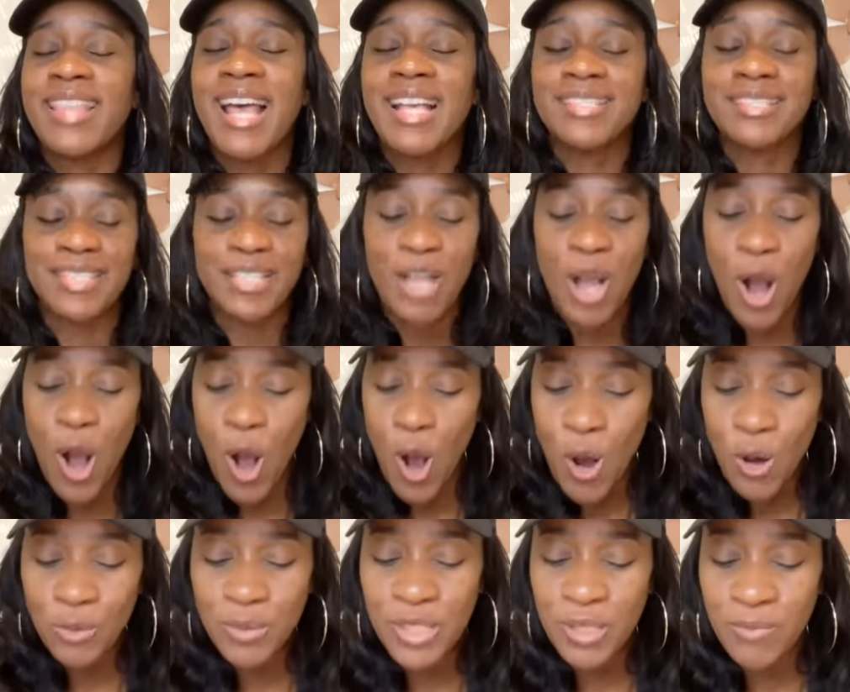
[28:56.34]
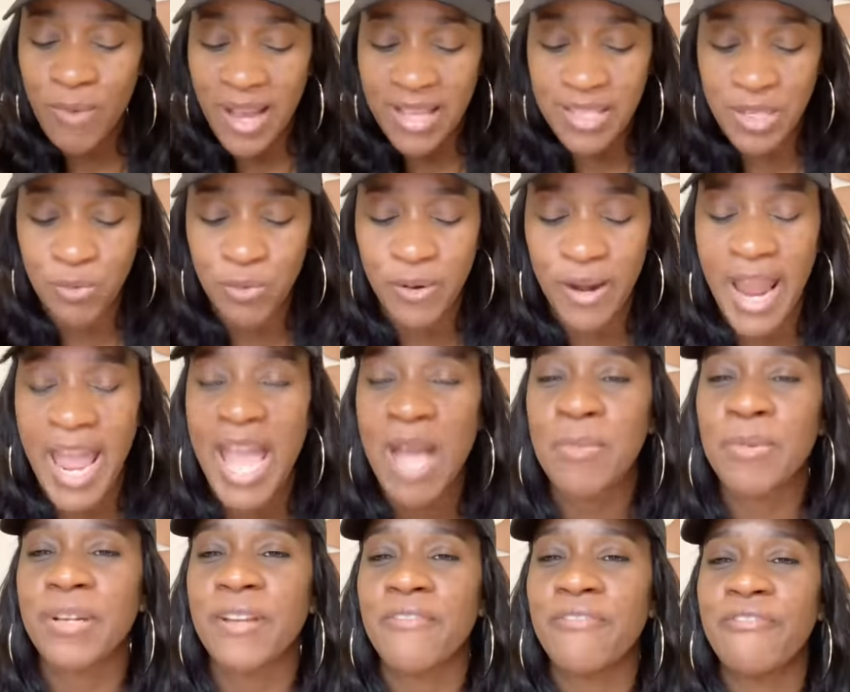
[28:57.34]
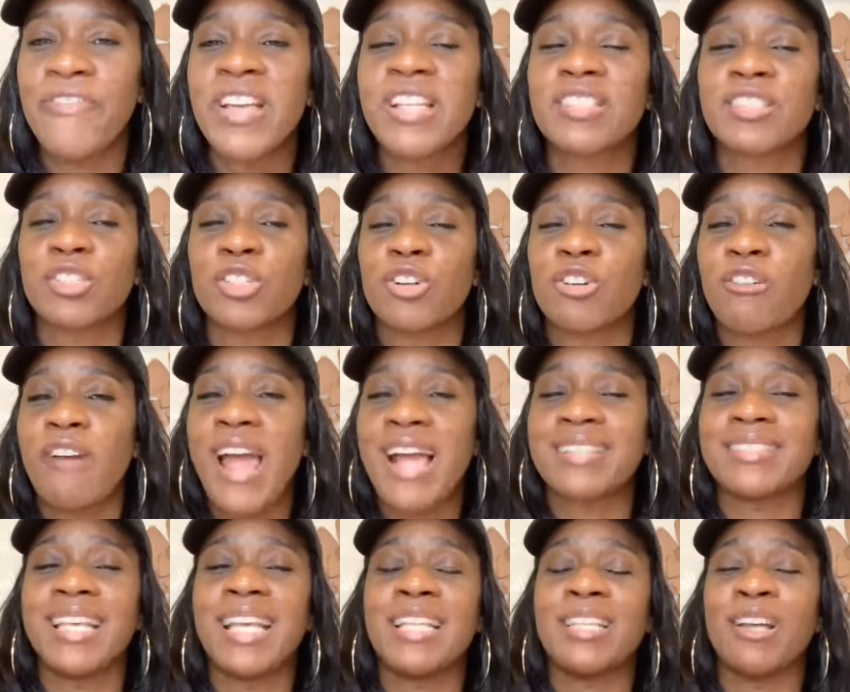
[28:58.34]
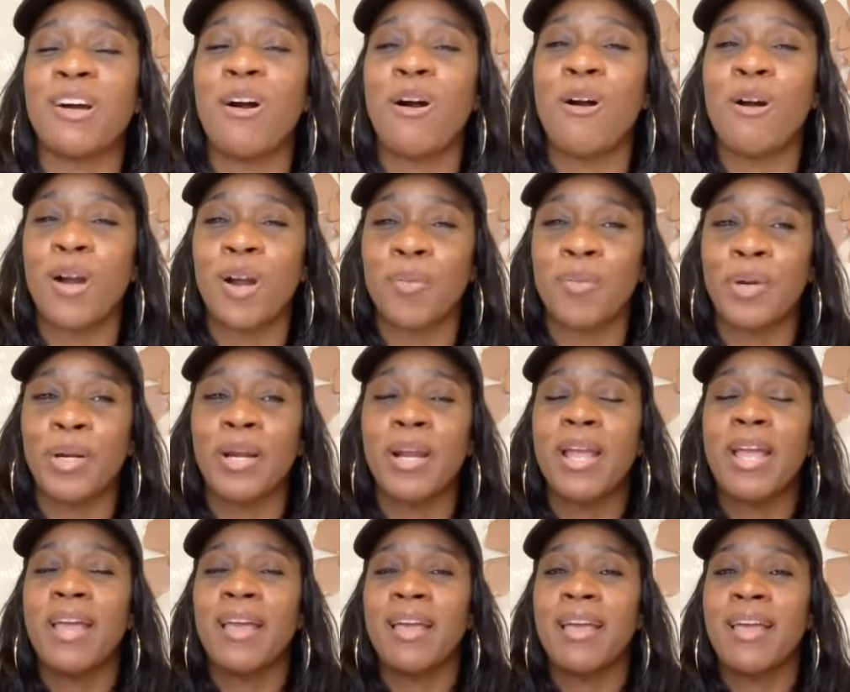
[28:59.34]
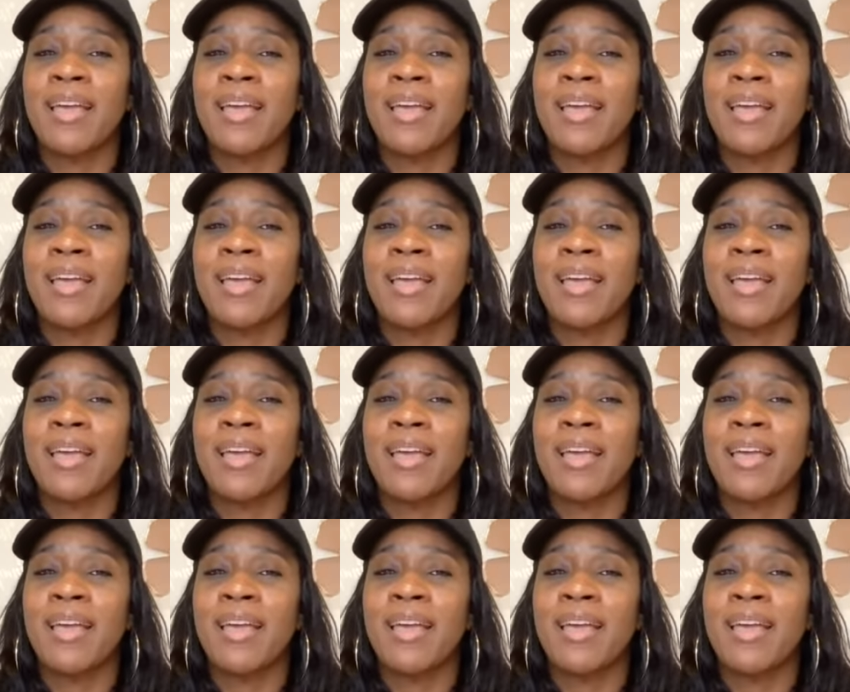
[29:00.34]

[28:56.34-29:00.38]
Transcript: That's the only way that we're able to fix the cracks in the armor.